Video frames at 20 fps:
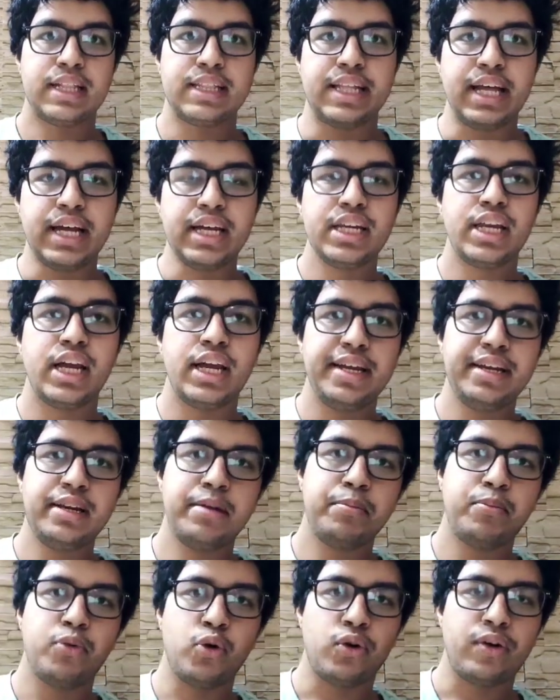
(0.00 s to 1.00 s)
Then
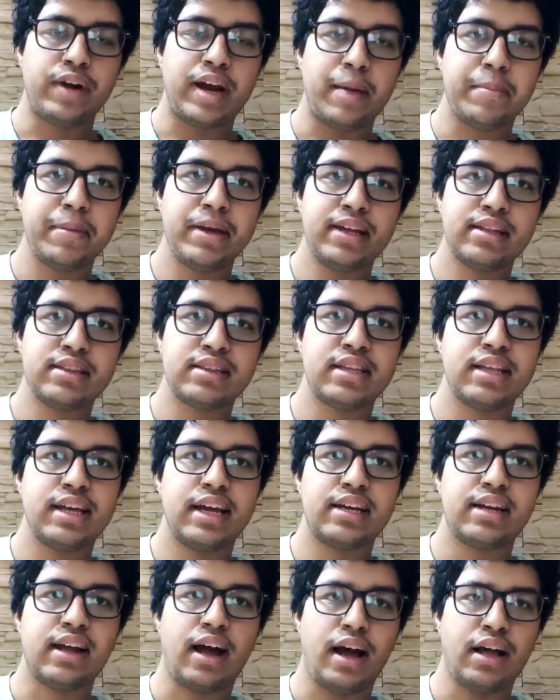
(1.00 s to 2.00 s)
in programming, they
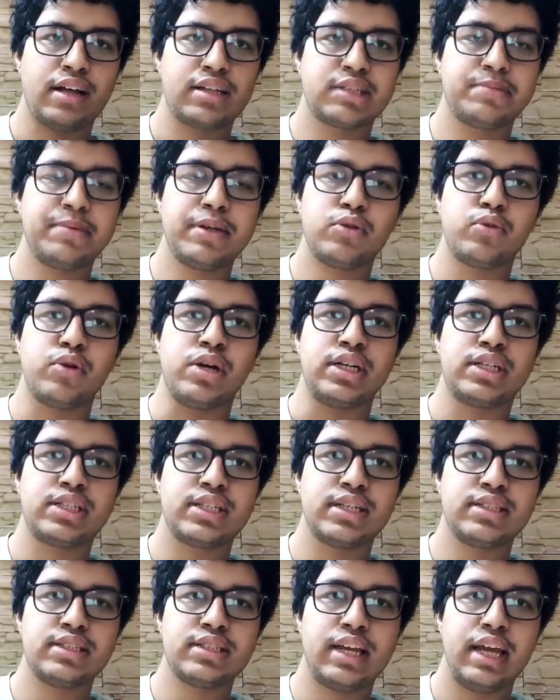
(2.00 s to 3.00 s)
had asked me
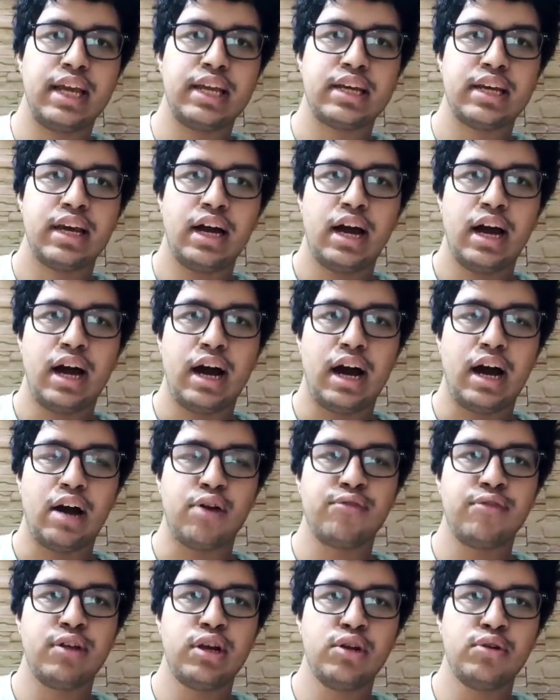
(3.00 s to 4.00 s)
questions like how
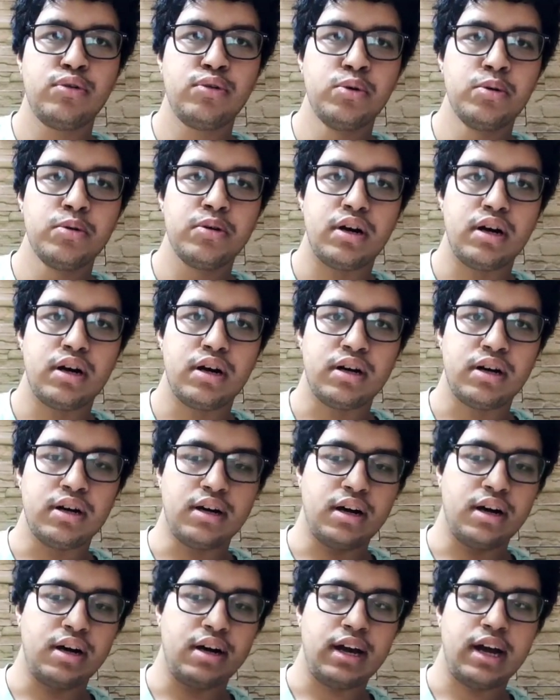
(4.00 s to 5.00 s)
will you
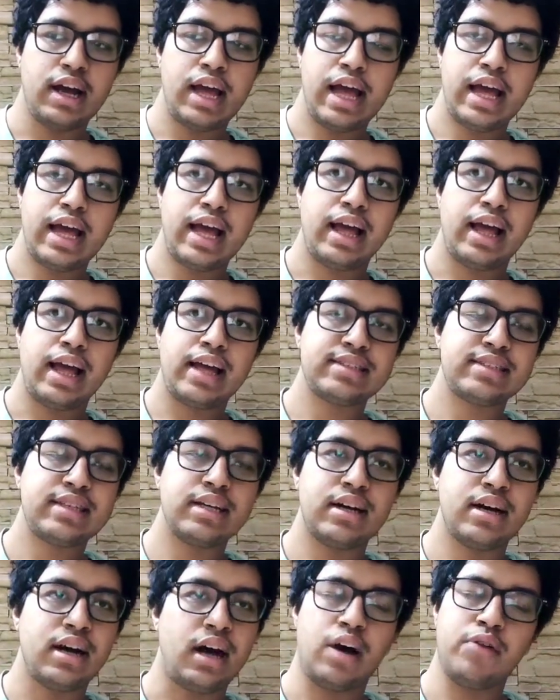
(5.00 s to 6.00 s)
uh,
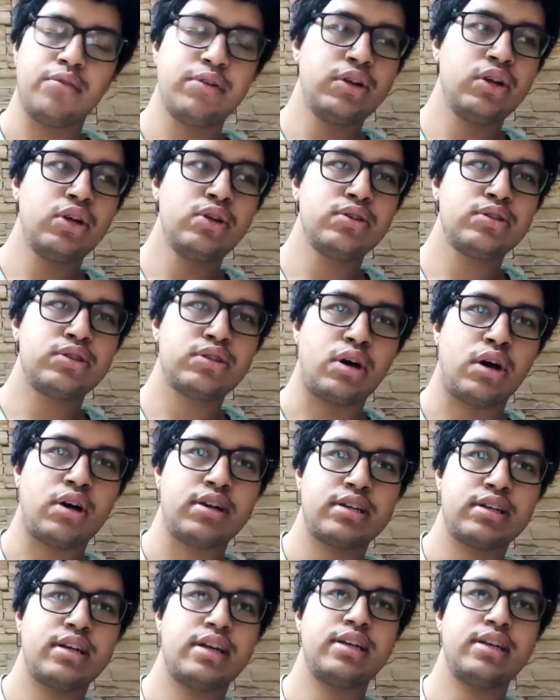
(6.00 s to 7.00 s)
how will you
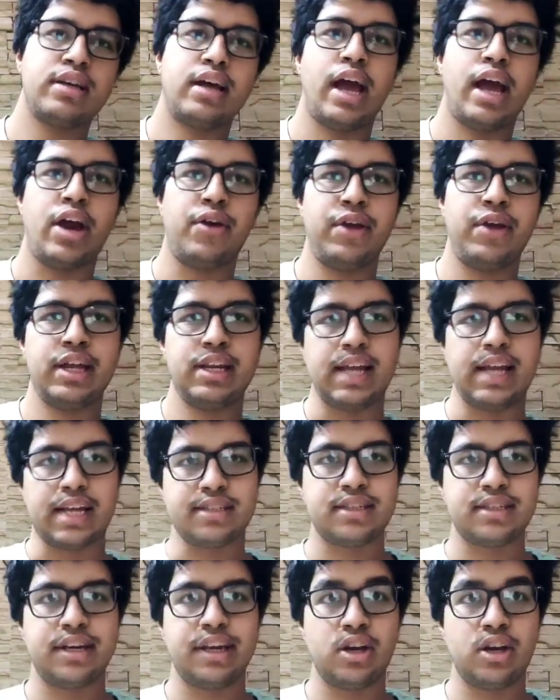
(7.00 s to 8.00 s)
sort an array in
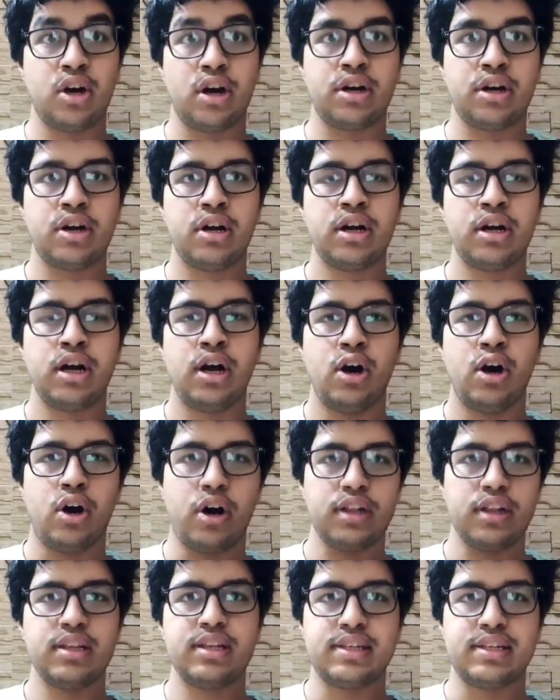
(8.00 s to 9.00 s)
ascending order
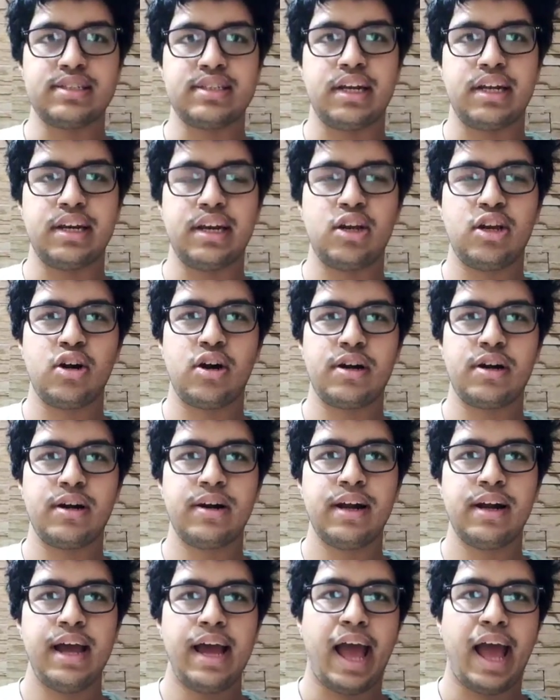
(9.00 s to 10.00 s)
or in the descending
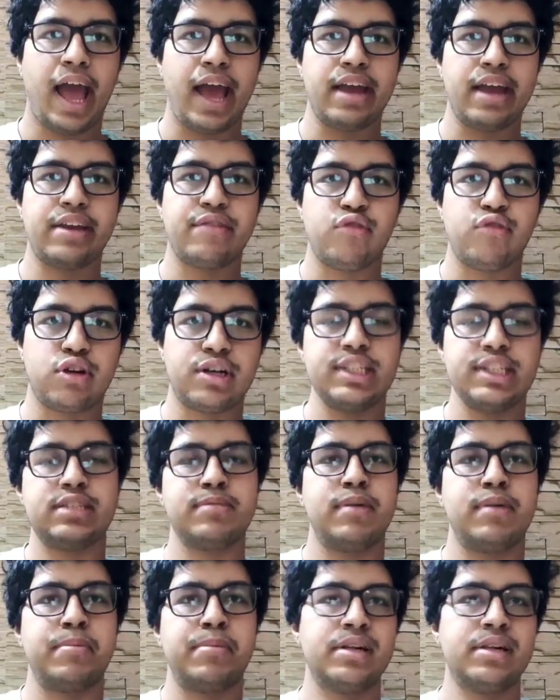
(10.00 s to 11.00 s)
order, and what is
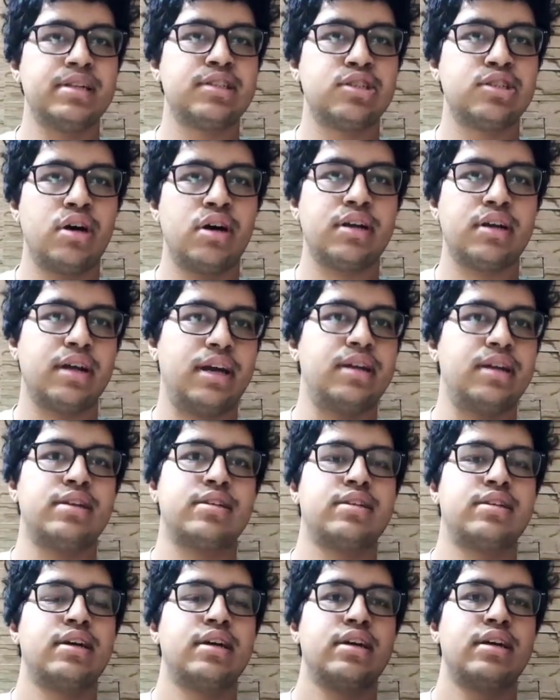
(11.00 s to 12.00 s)
bubble sort
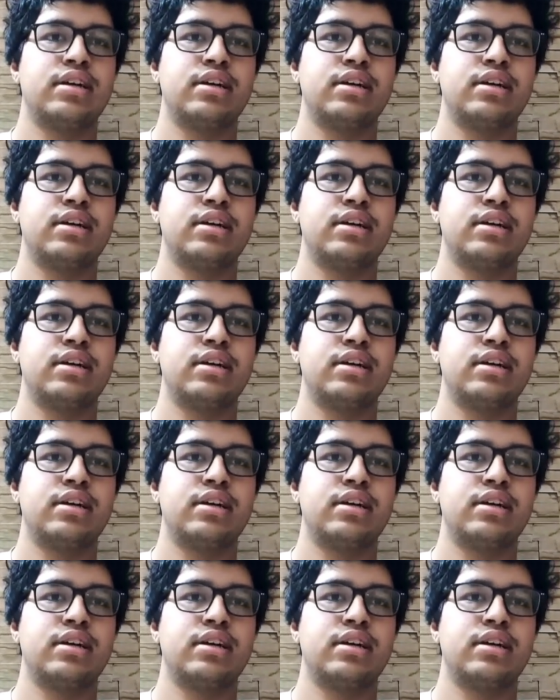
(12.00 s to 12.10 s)
and